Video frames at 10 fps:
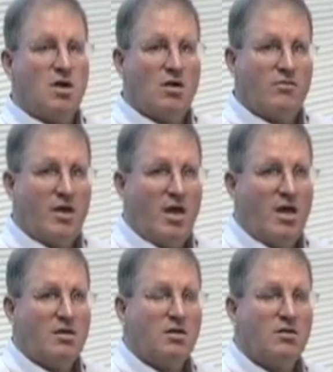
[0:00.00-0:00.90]
are
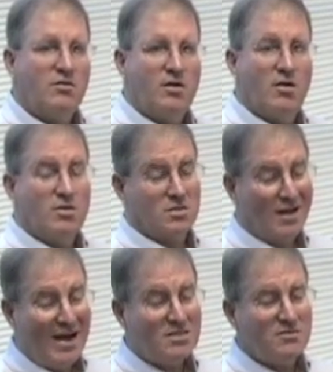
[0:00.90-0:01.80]
that there is
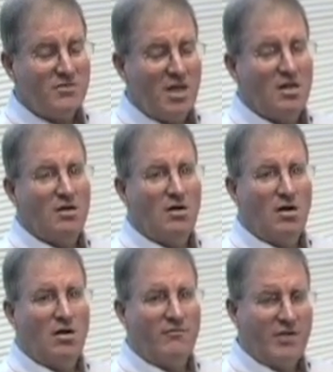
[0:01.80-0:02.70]
lots of data
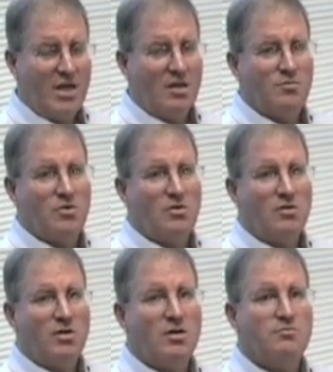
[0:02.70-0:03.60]

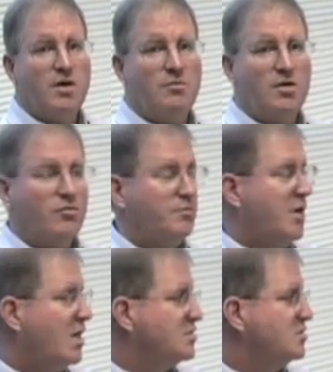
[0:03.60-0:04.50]
available in public
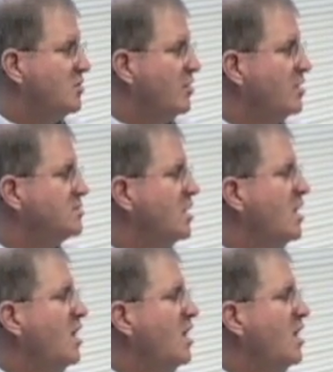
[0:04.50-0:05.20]
repositories,